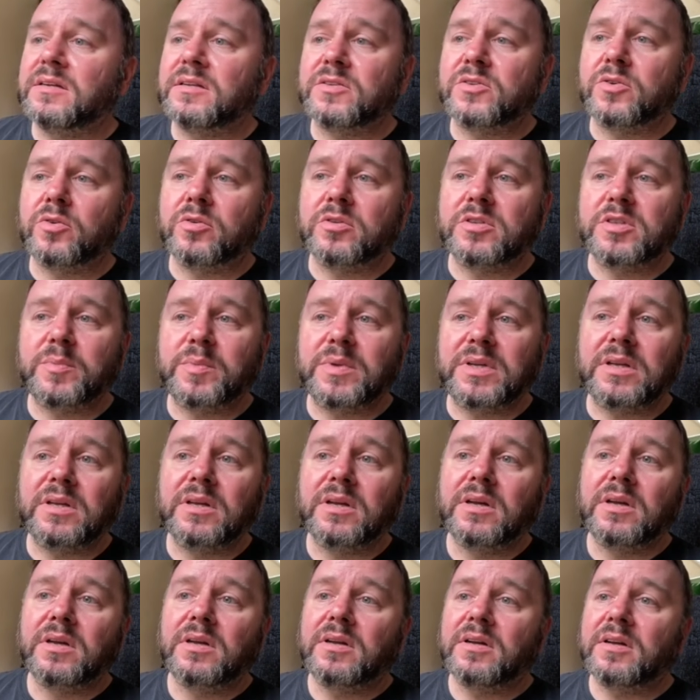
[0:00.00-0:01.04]
is going to be
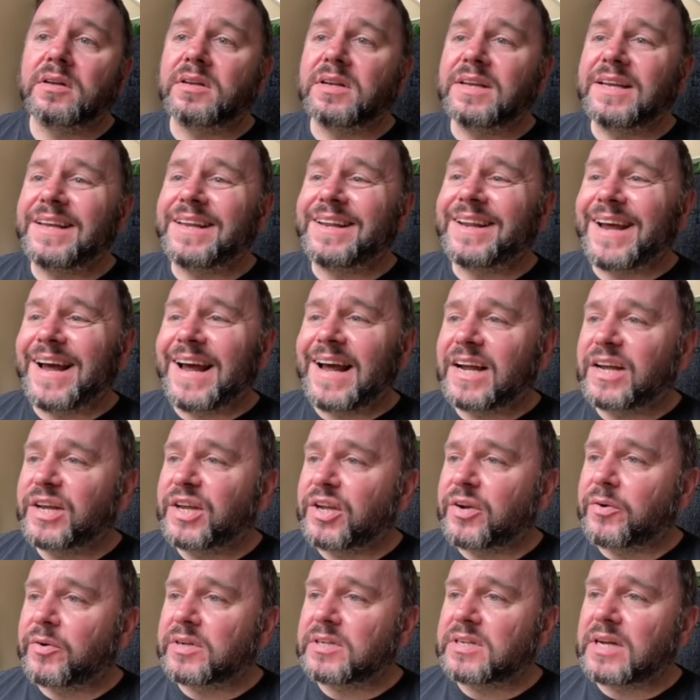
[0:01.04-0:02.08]
an
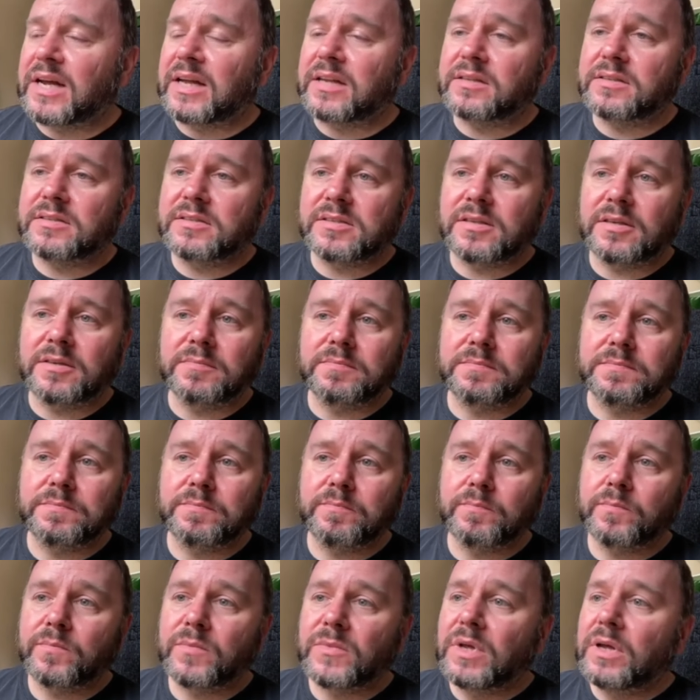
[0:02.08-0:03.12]
inaccurate answer.
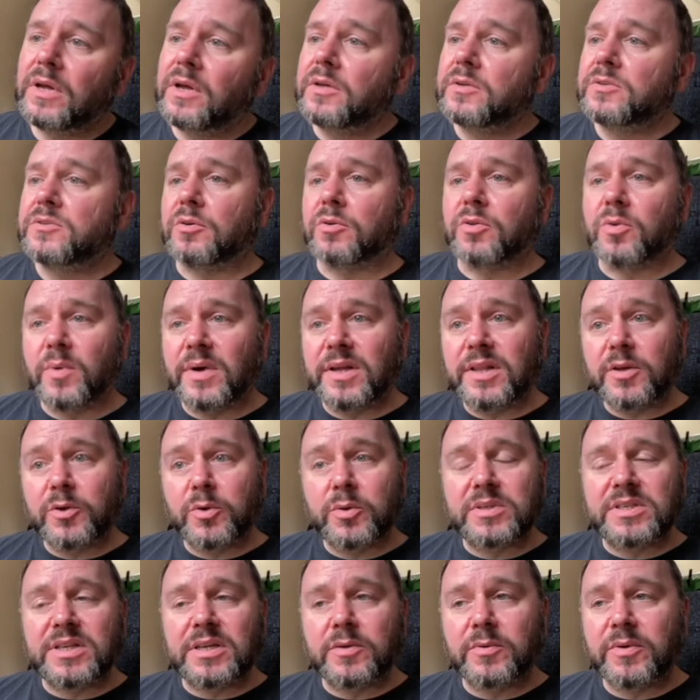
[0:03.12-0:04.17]
So the way that you
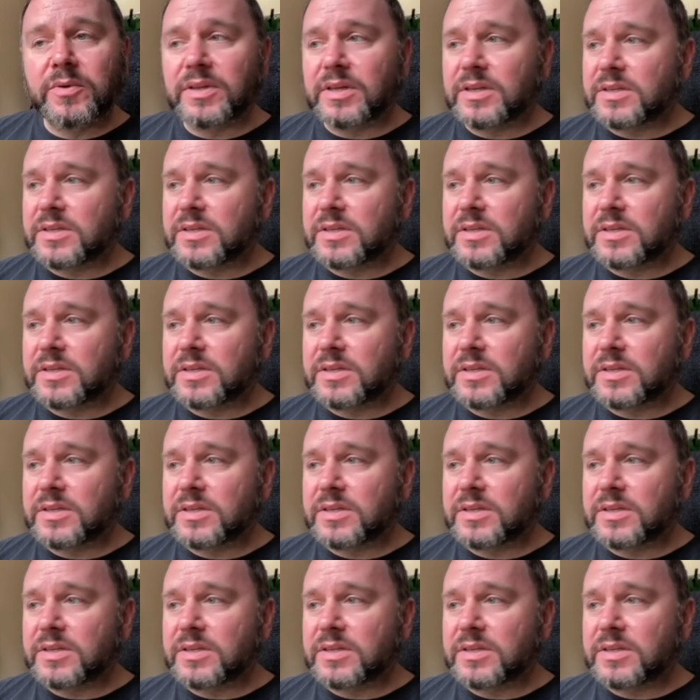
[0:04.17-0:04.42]
would deal with this